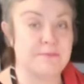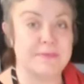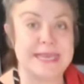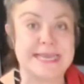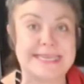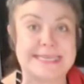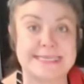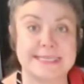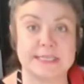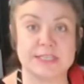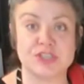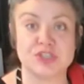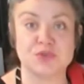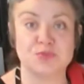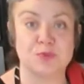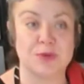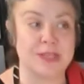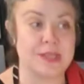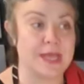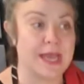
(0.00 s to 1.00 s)
meat
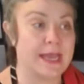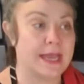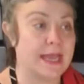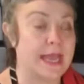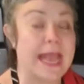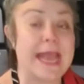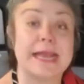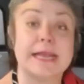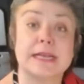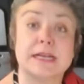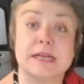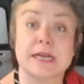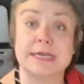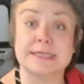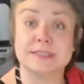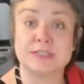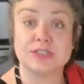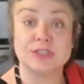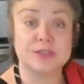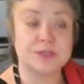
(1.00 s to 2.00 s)
dish with a egg
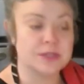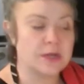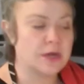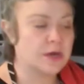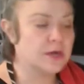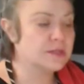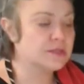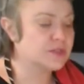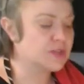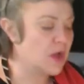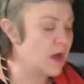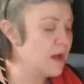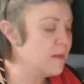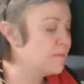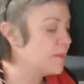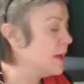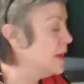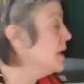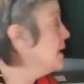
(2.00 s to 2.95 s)
custard on top.